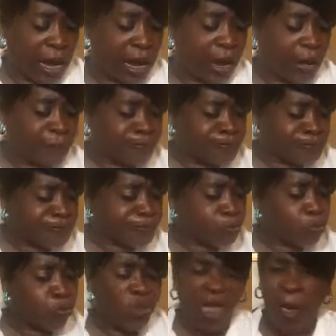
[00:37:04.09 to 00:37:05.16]
uh,
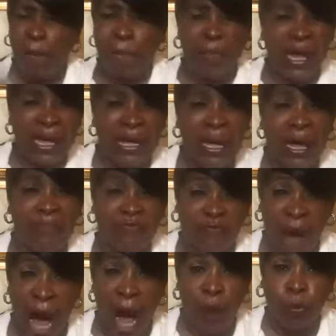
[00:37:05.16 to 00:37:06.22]
be
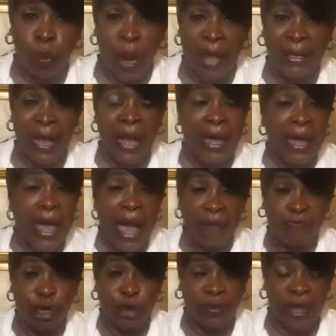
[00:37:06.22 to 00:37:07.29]
involved with
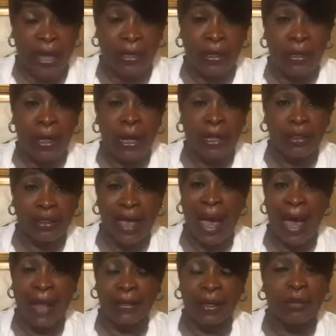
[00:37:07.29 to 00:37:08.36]
everything
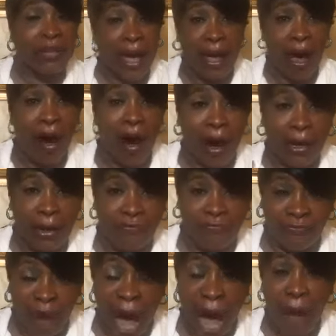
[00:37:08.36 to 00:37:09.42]
that they are
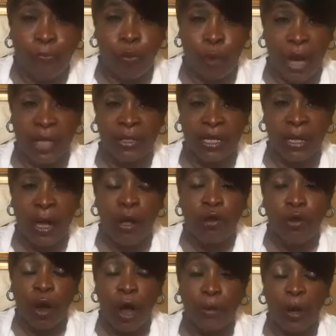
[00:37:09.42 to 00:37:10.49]
involved with.
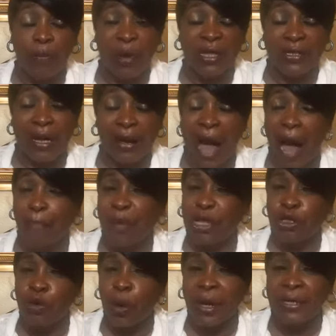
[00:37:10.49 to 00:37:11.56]
Glory be to God.
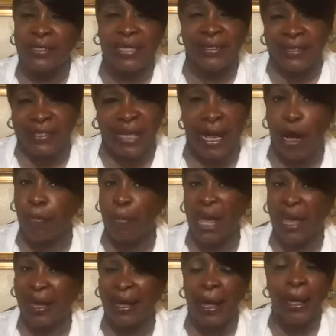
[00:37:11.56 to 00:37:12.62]
But unity still
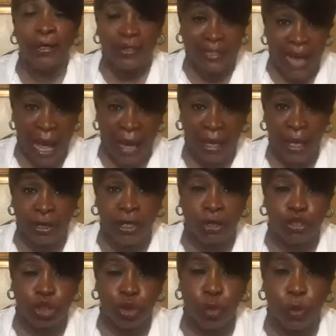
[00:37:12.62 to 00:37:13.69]
means telling the
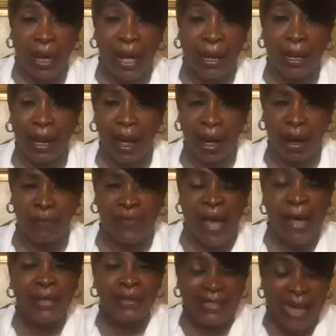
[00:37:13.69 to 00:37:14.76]
truth in
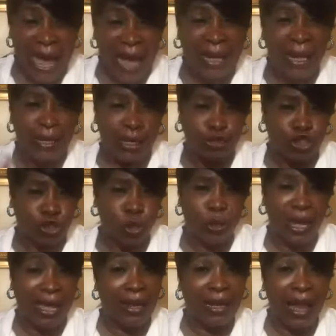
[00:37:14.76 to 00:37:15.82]
love. Telling the
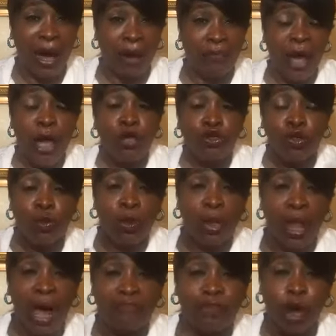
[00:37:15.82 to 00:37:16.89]
truth in love. You
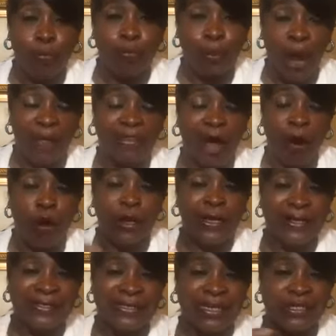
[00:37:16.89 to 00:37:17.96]
love your brother or
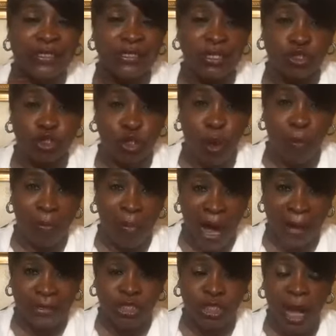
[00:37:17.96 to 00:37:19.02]
your sister so
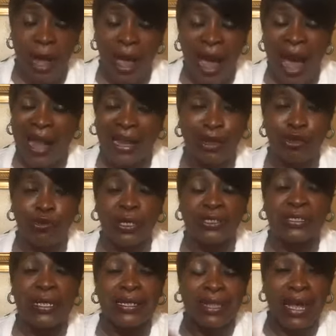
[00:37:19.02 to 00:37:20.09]
much. Hallelujah.
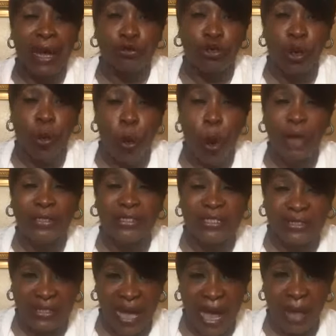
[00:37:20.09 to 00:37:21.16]
Tell you're going to
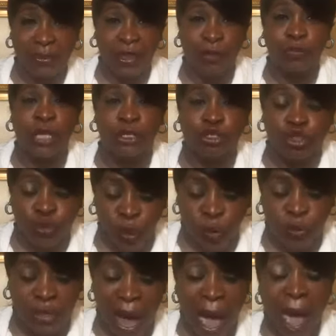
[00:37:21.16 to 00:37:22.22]
tell them the
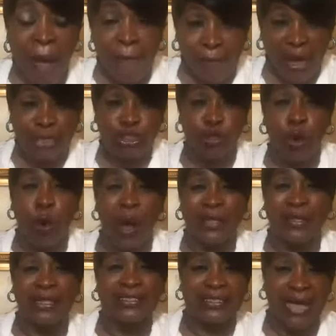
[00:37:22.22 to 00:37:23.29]
truth, but you're
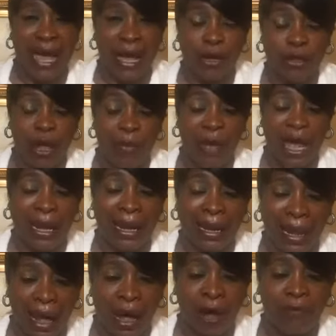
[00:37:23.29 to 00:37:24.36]
going to tell them in
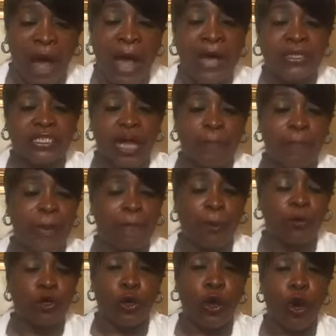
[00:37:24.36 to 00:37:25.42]
love. Some
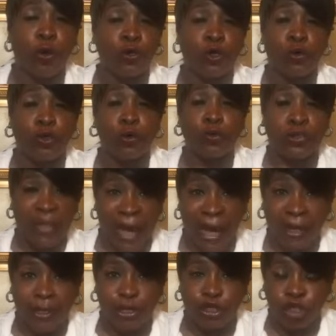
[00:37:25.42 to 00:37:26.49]
people, you know, you, you
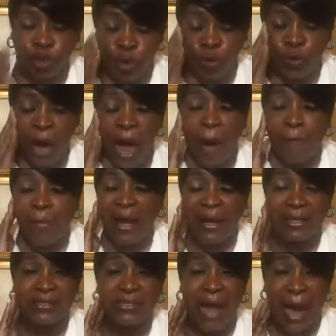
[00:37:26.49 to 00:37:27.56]
tell the truth, but
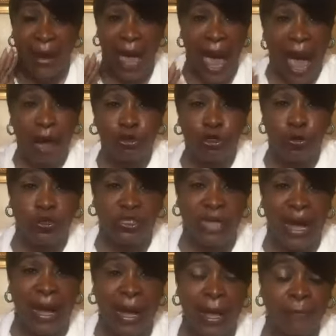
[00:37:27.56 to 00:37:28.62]
it's not how you
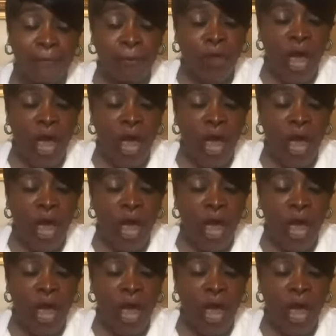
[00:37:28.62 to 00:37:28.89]
say it.